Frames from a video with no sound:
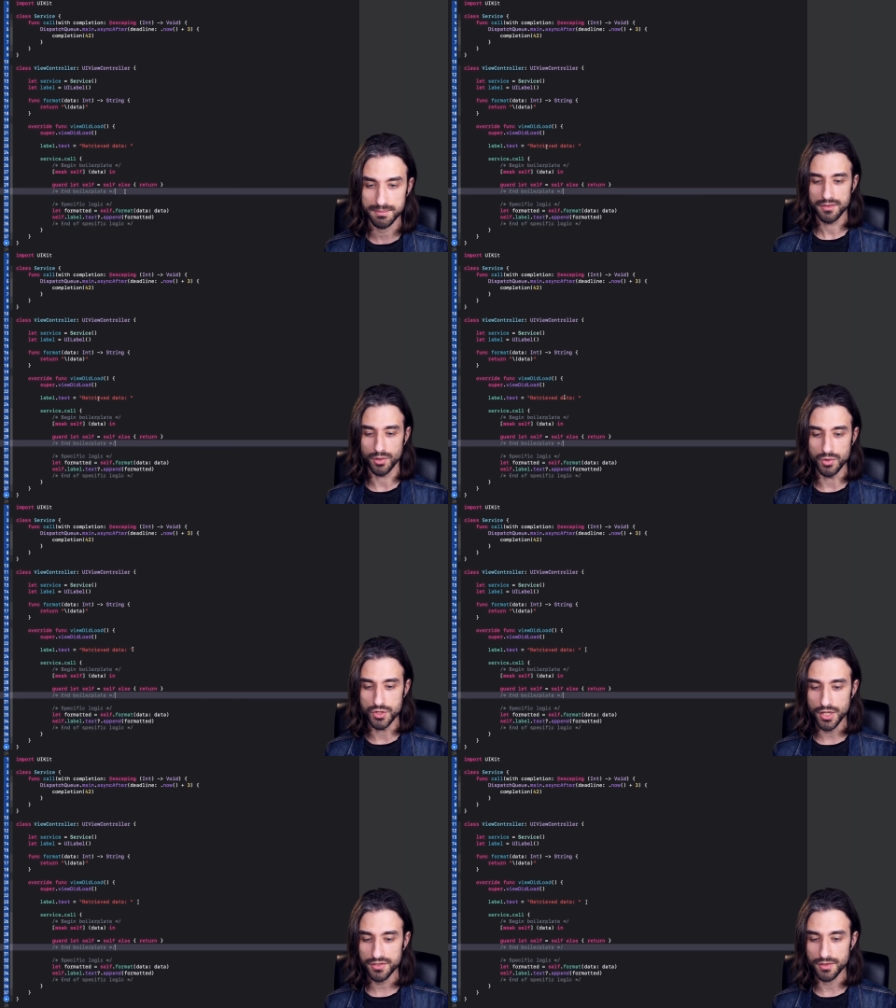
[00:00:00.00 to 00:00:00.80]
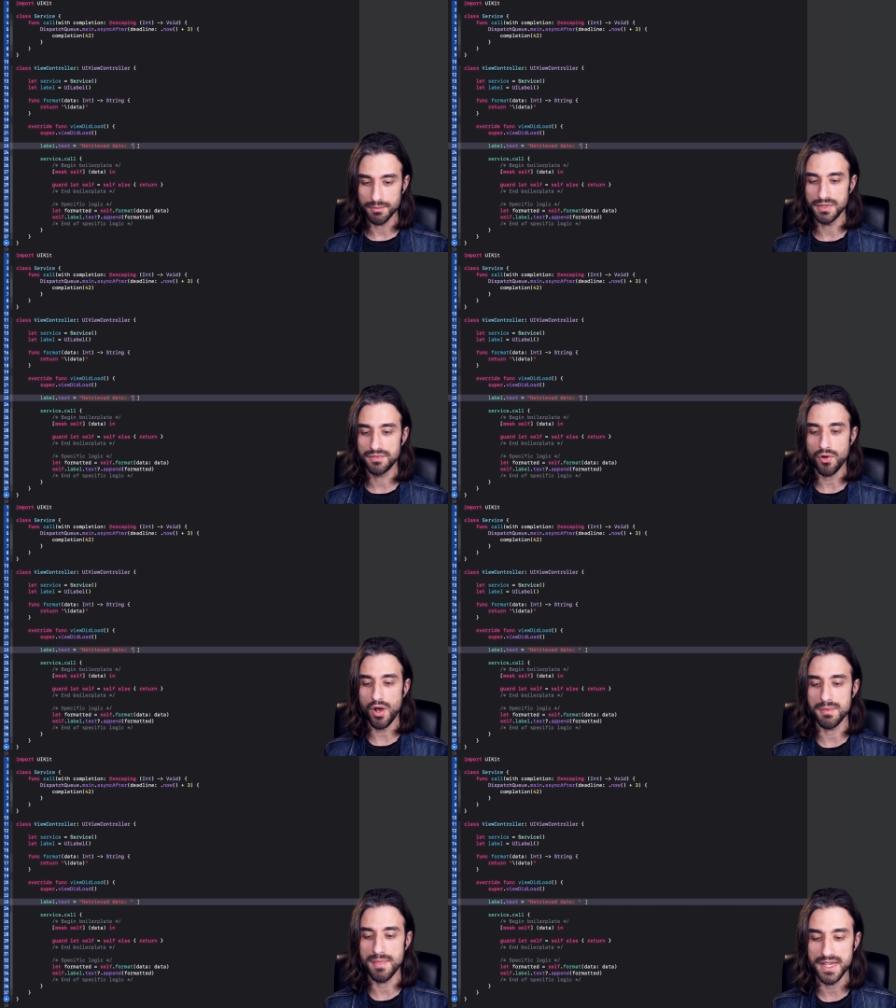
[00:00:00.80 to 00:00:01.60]
So just before
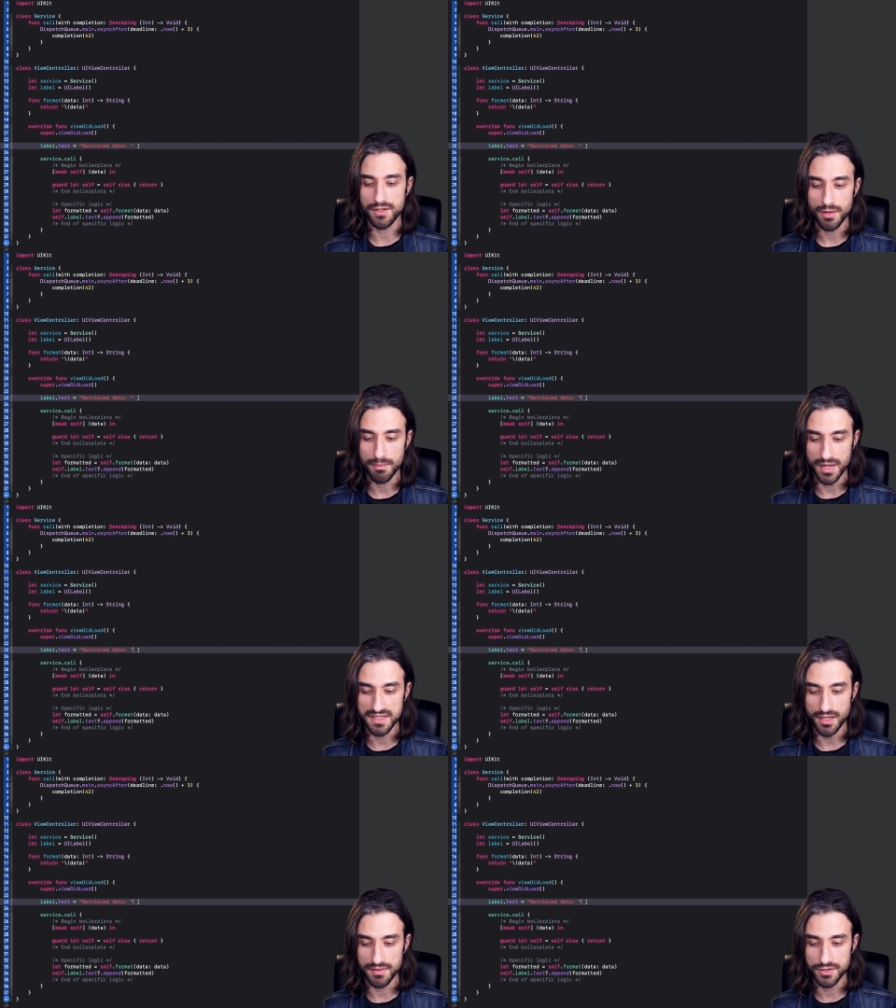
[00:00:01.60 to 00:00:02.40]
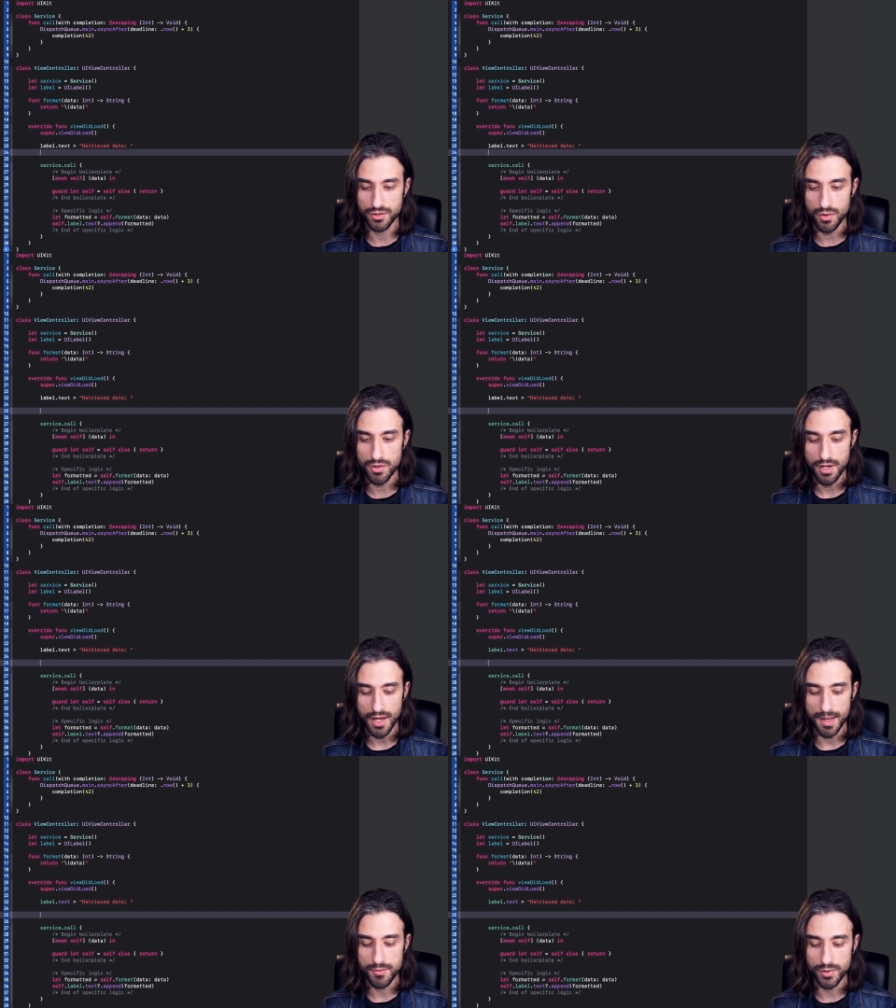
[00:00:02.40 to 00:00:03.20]
I make my service call,
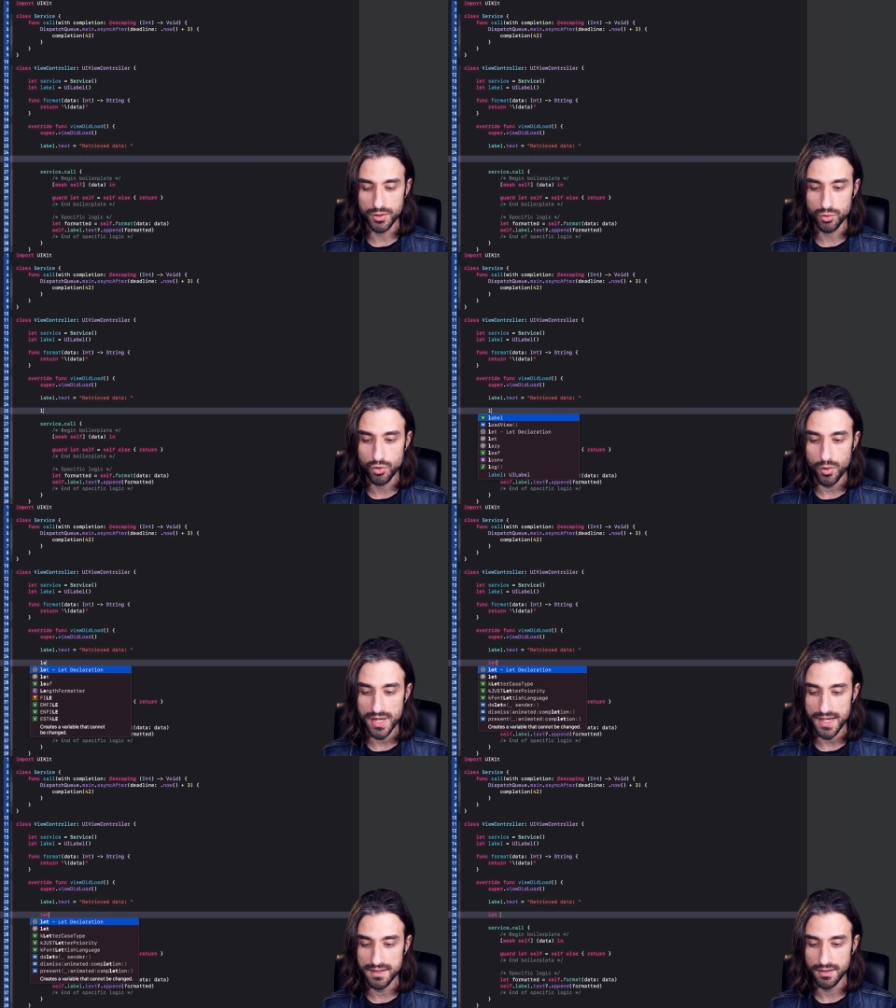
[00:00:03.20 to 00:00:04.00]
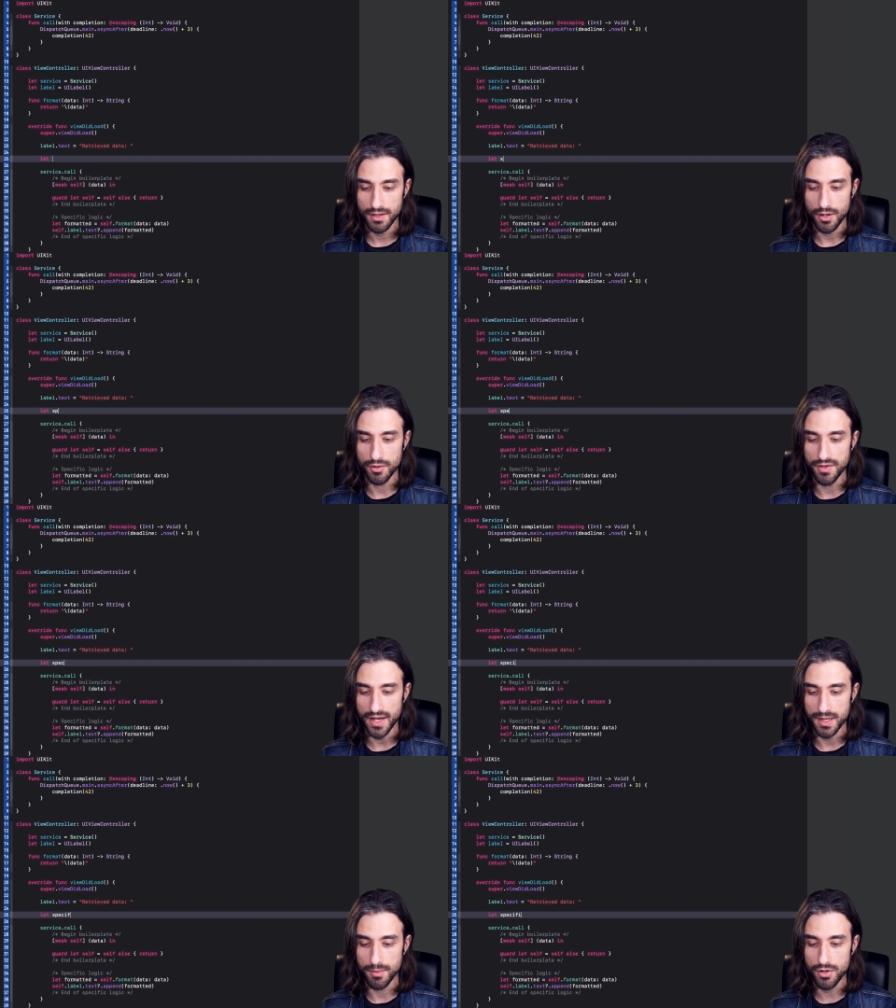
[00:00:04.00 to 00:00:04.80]
I'm going to create a
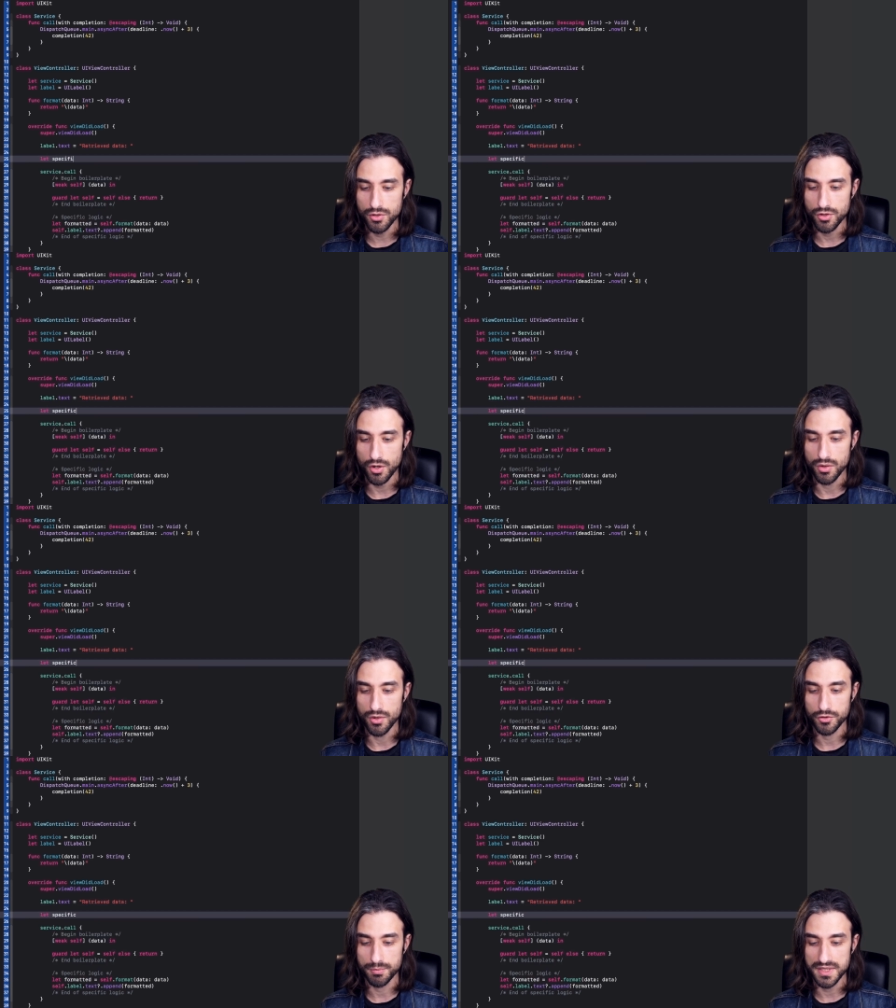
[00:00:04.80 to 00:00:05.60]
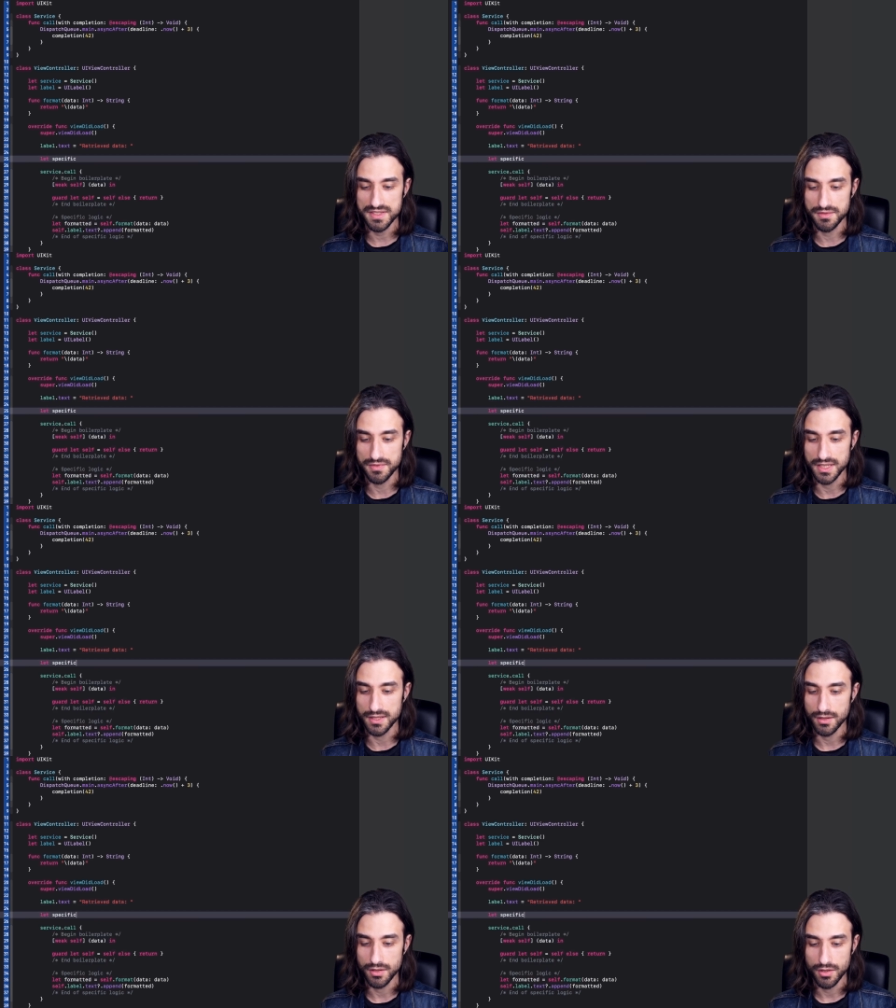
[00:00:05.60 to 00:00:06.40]
variable called
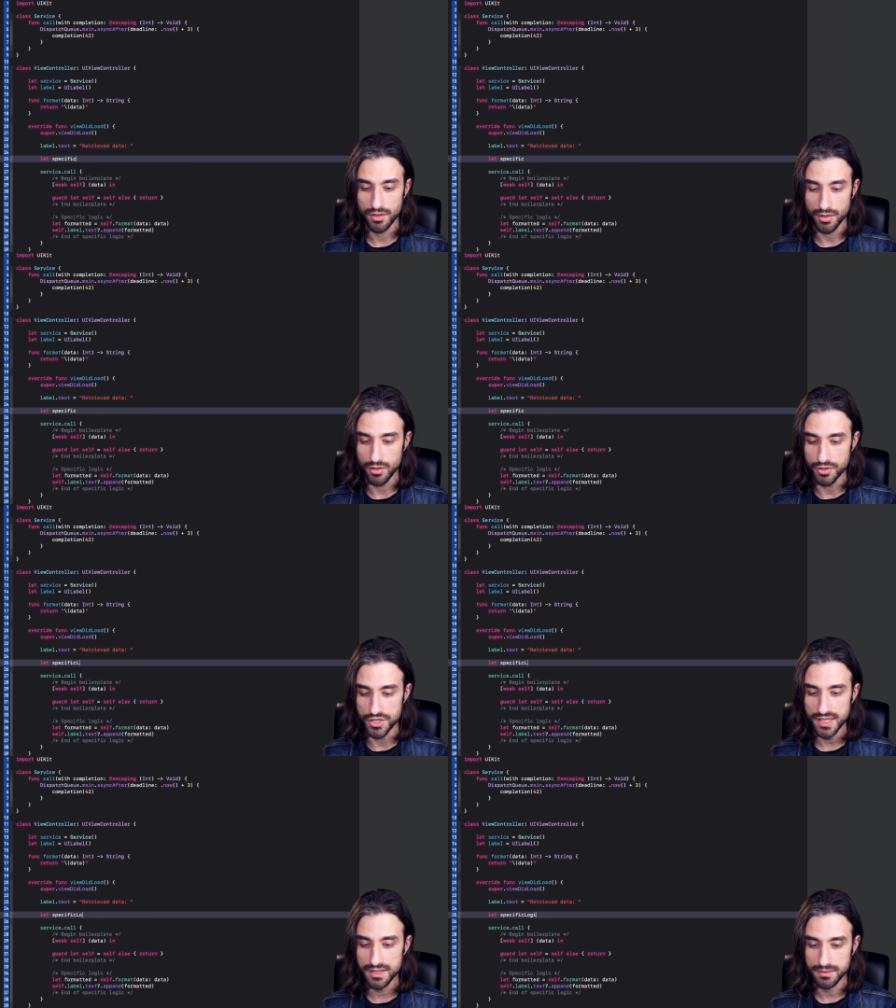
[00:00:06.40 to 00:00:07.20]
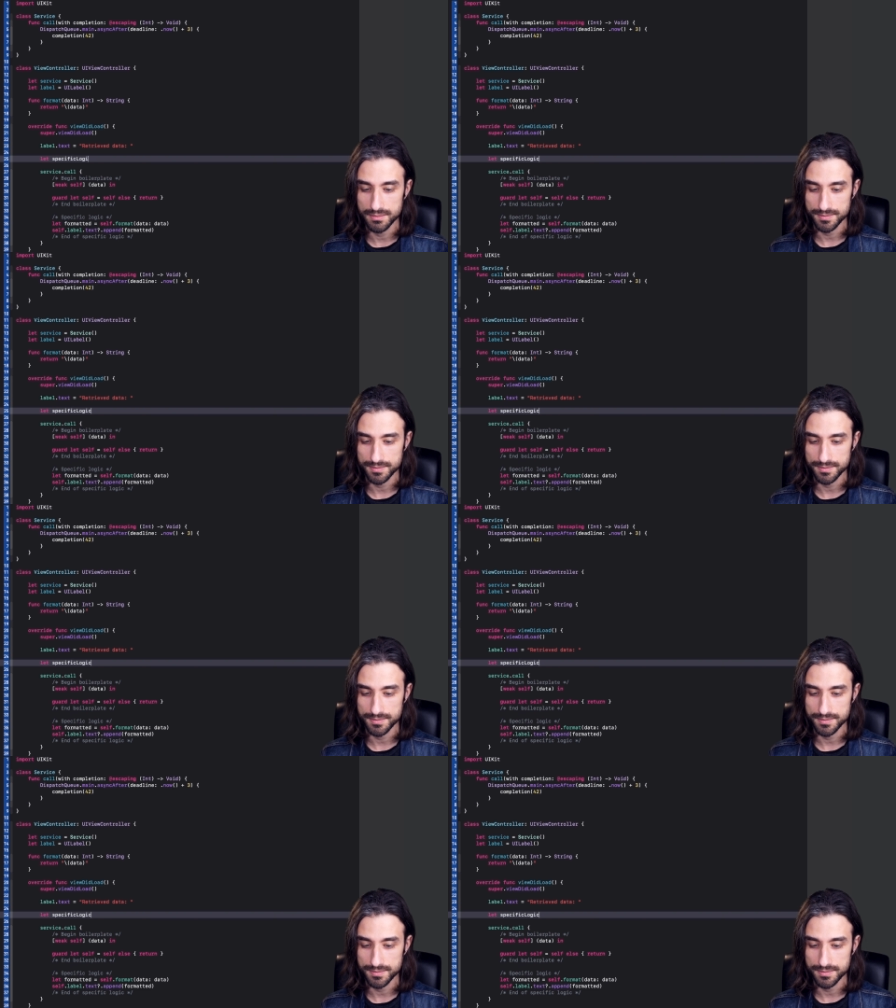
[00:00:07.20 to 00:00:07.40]
specific logic